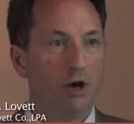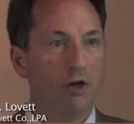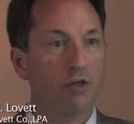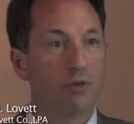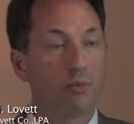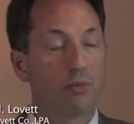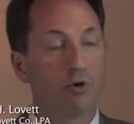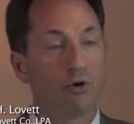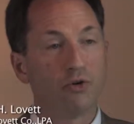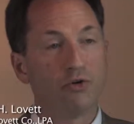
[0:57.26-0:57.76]

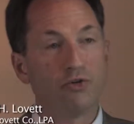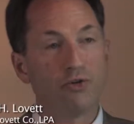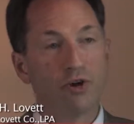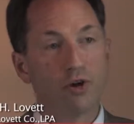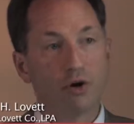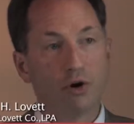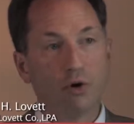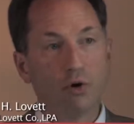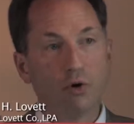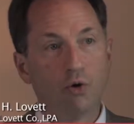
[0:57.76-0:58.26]
The person
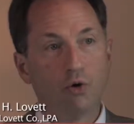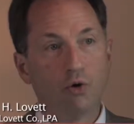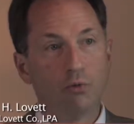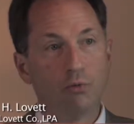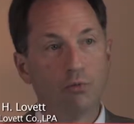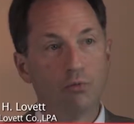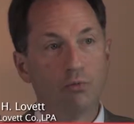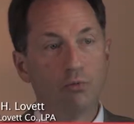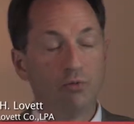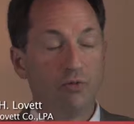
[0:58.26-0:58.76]
at
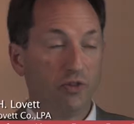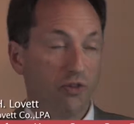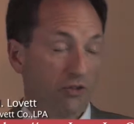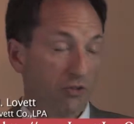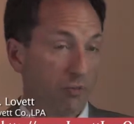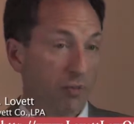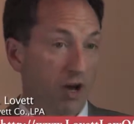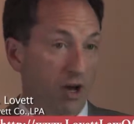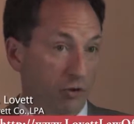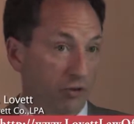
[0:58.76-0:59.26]
home, the
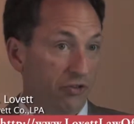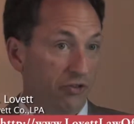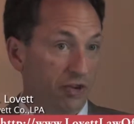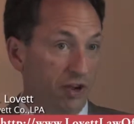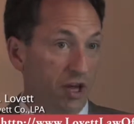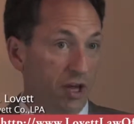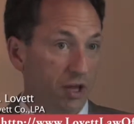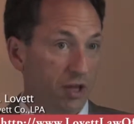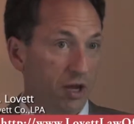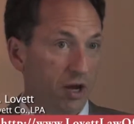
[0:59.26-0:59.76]
spouse
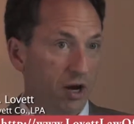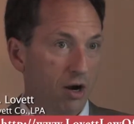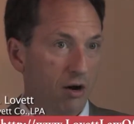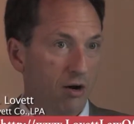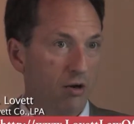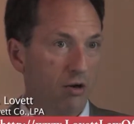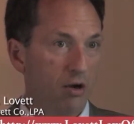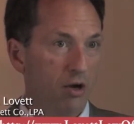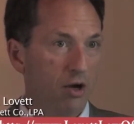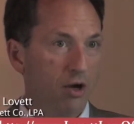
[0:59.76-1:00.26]
staying
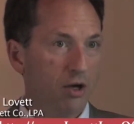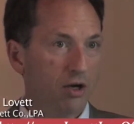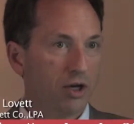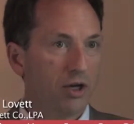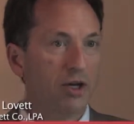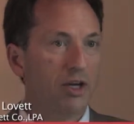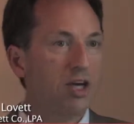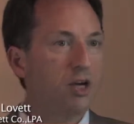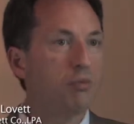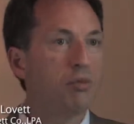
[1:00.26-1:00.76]
there,
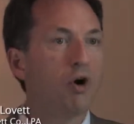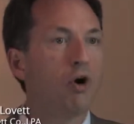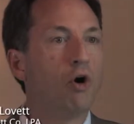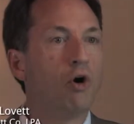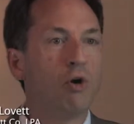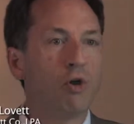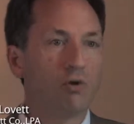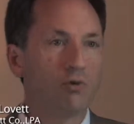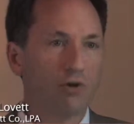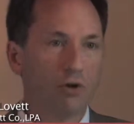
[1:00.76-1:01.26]
can keep
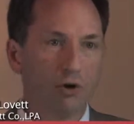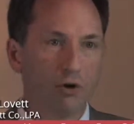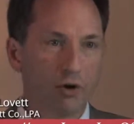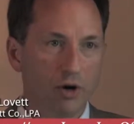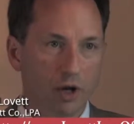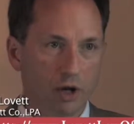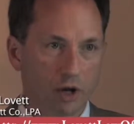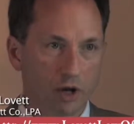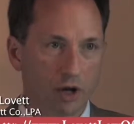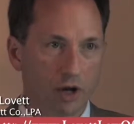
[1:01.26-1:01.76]
all of her
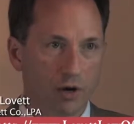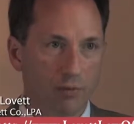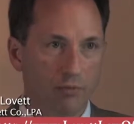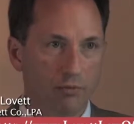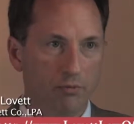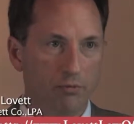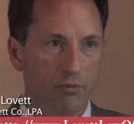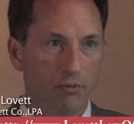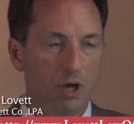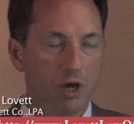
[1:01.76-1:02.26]
income.
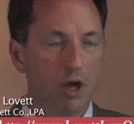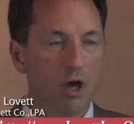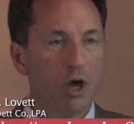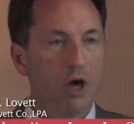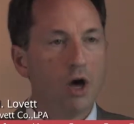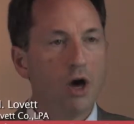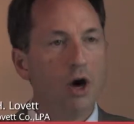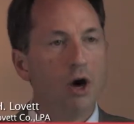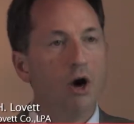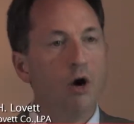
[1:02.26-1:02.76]

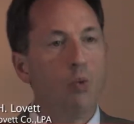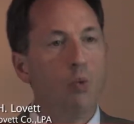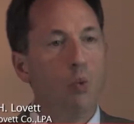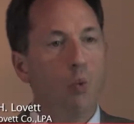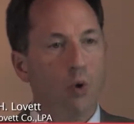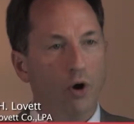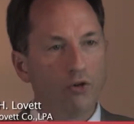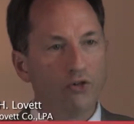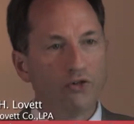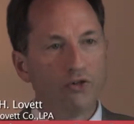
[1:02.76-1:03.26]

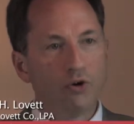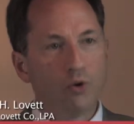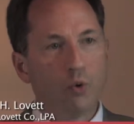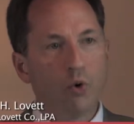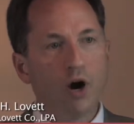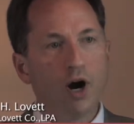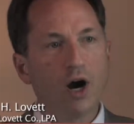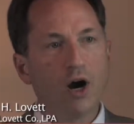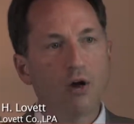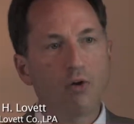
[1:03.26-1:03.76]
Once in a
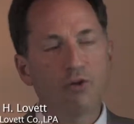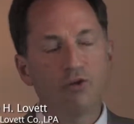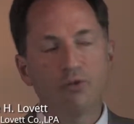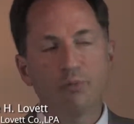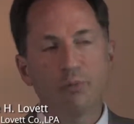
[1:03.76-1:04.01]
while, the